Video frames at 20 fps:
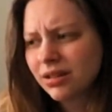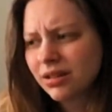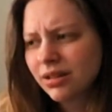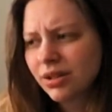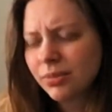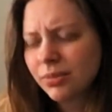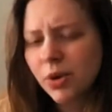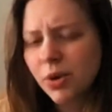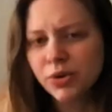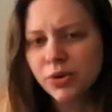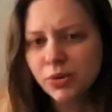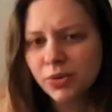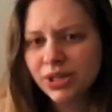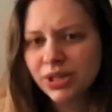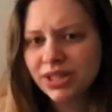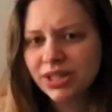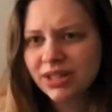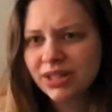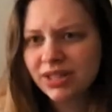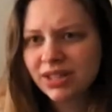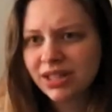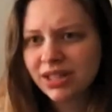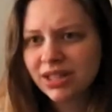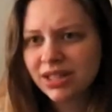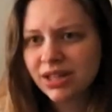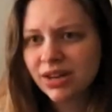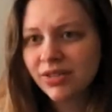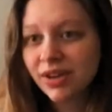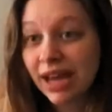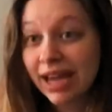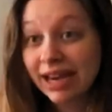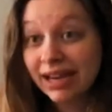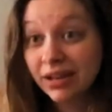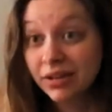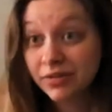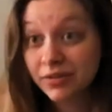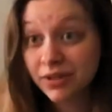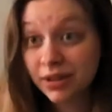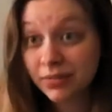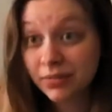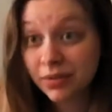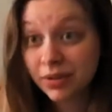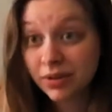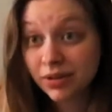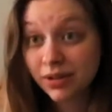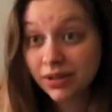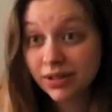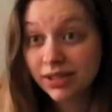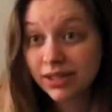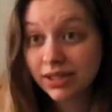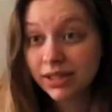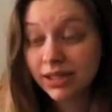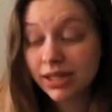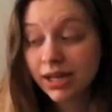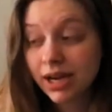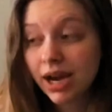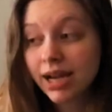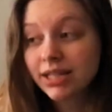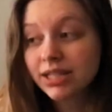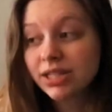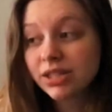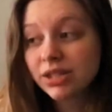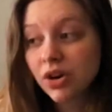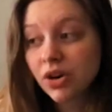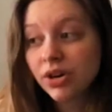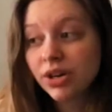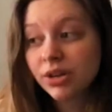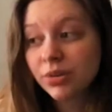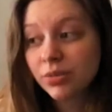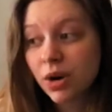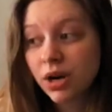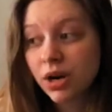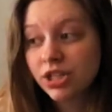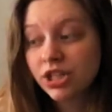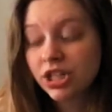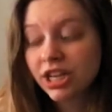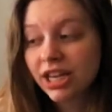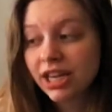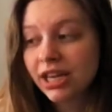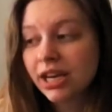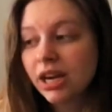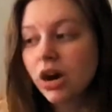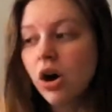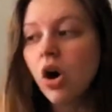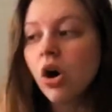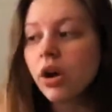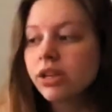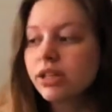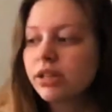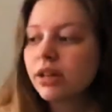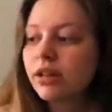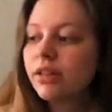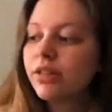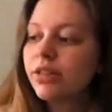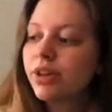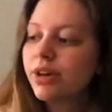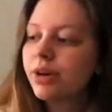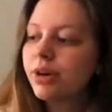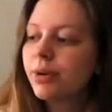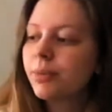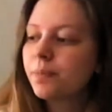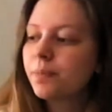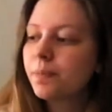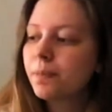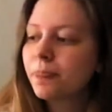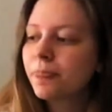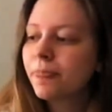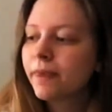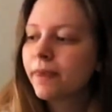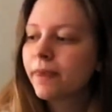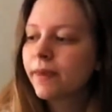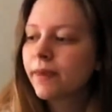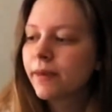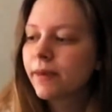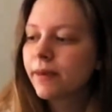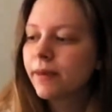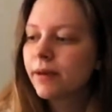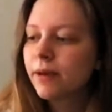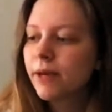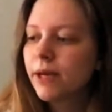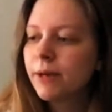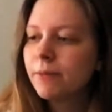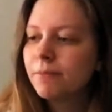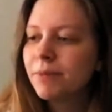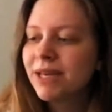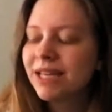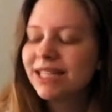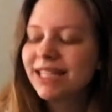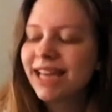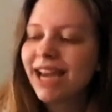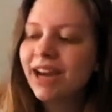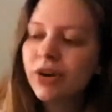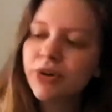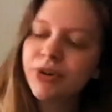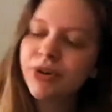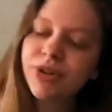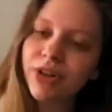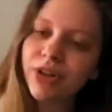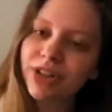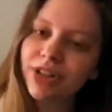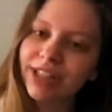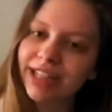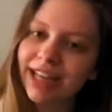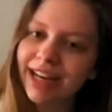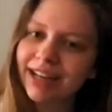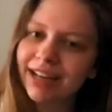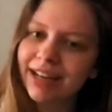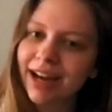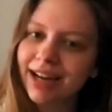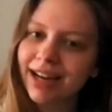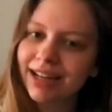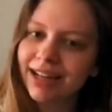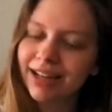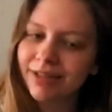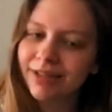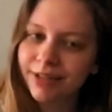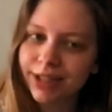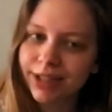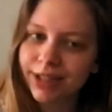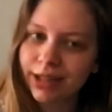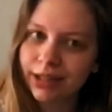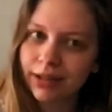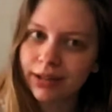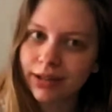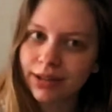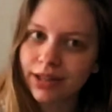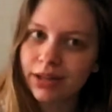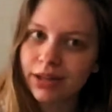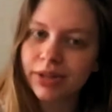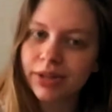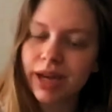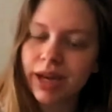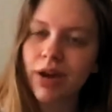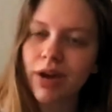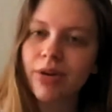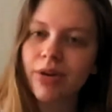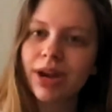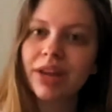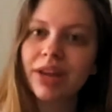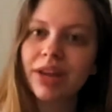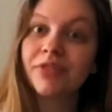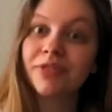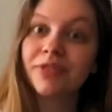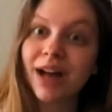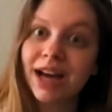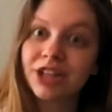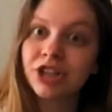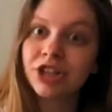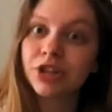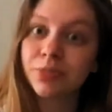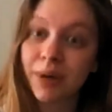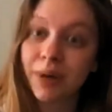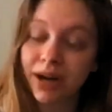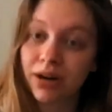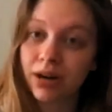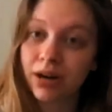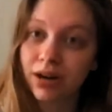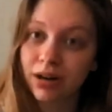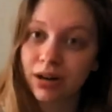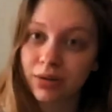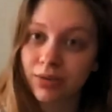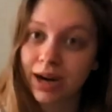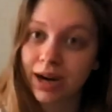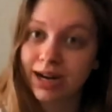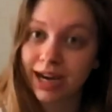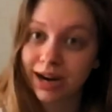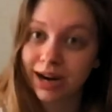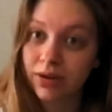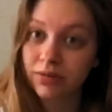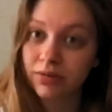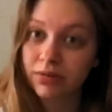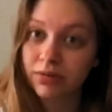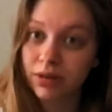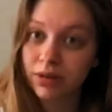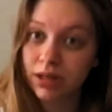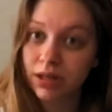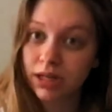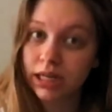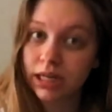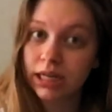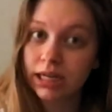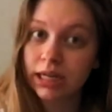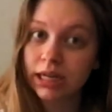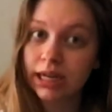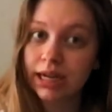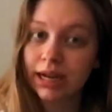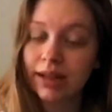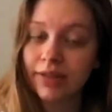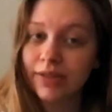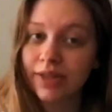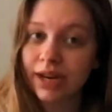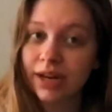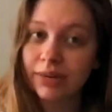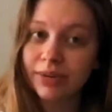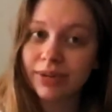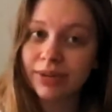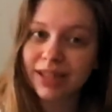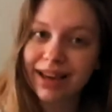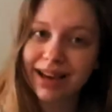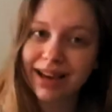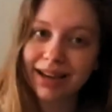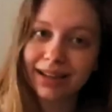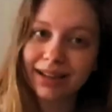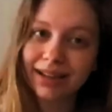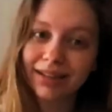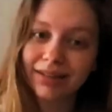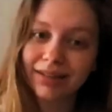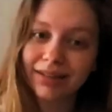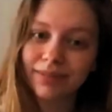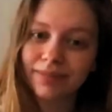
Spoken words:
the most recent season of any of them, honestly. I started watching it on the, because Arrow started getting kind of iffy, and then I was like, okay, The Flash is better right now. And then I was like,